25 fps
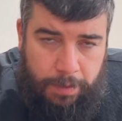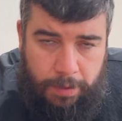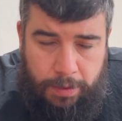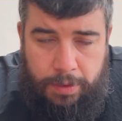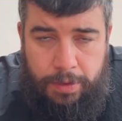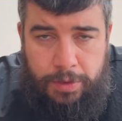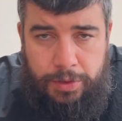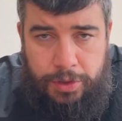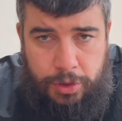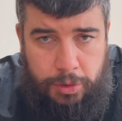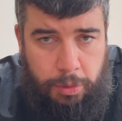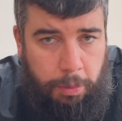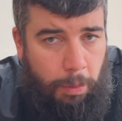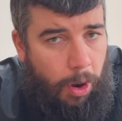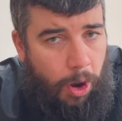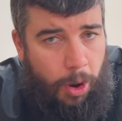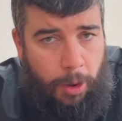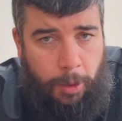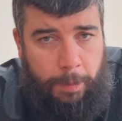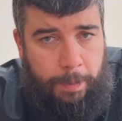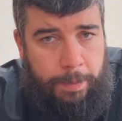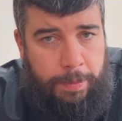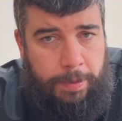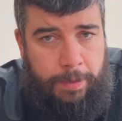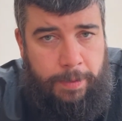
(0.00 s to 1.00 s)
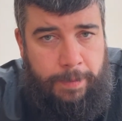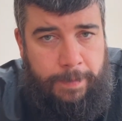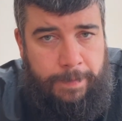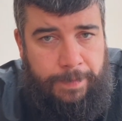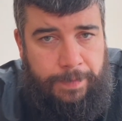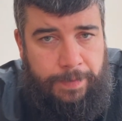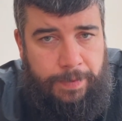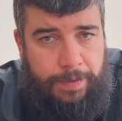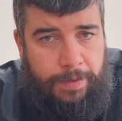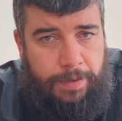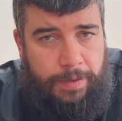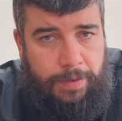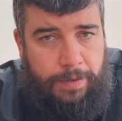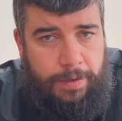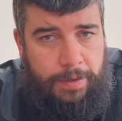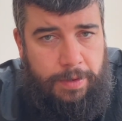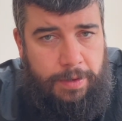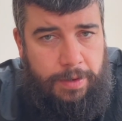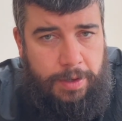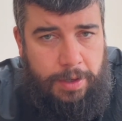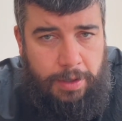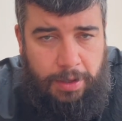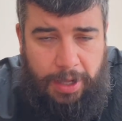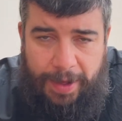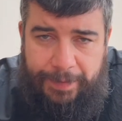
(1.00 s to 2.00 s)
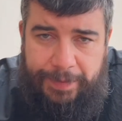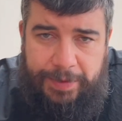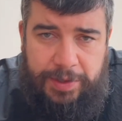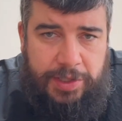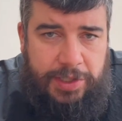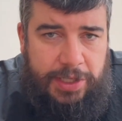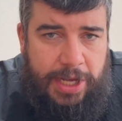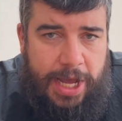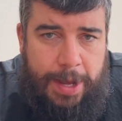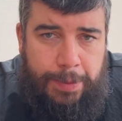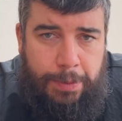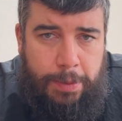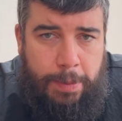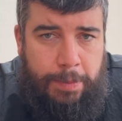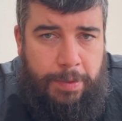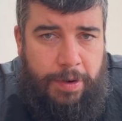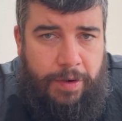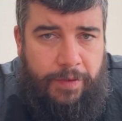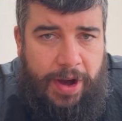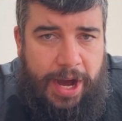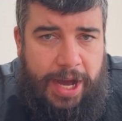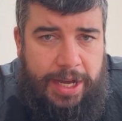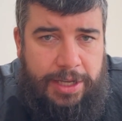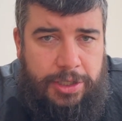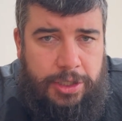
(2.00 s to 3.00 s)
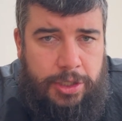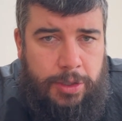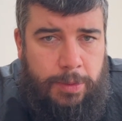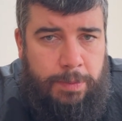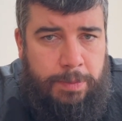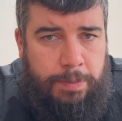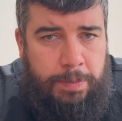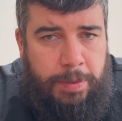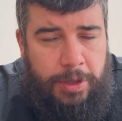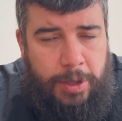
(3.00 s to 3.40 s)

swap. You'll have the same number of items,